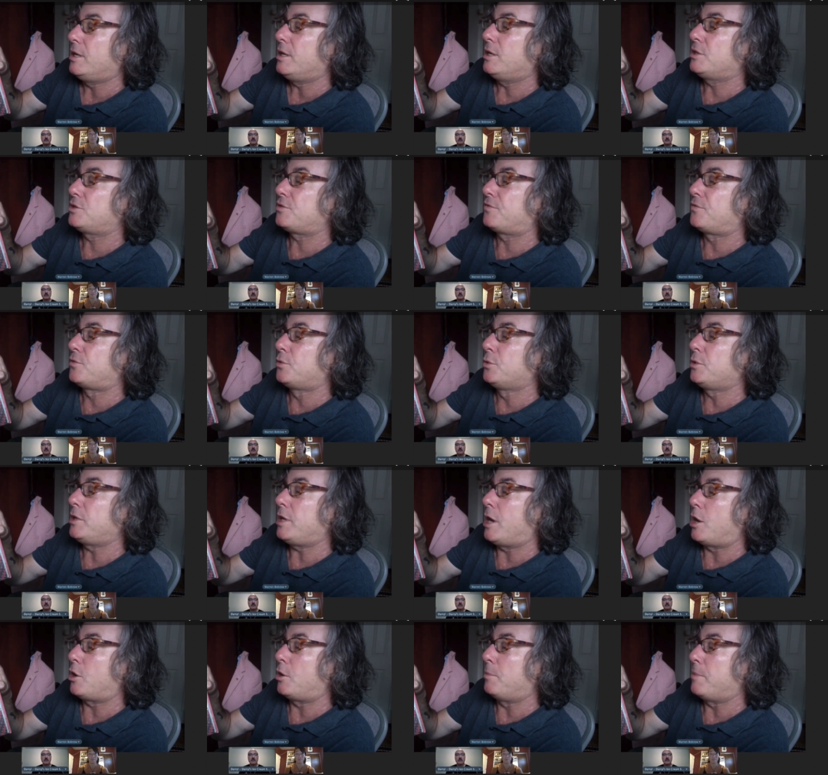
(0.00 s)
Its
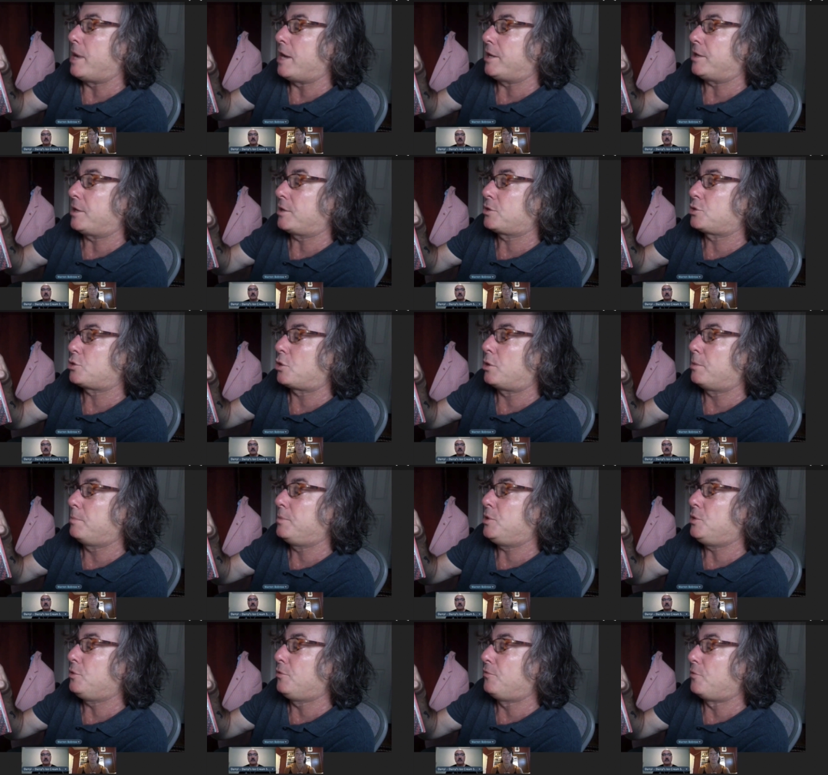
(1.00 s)
fruity aromatics are
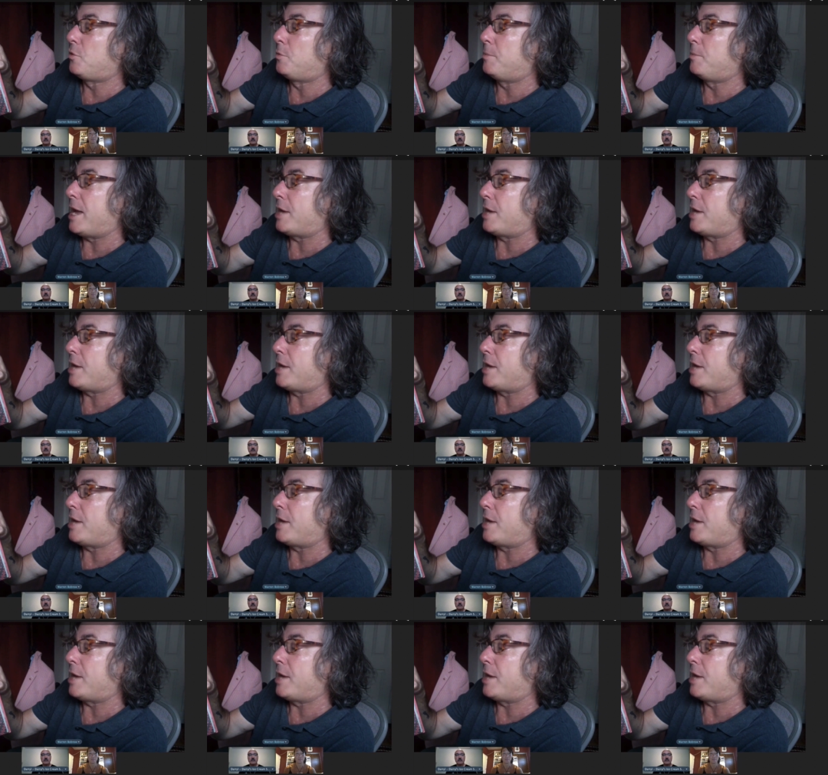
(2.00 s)
a beautiful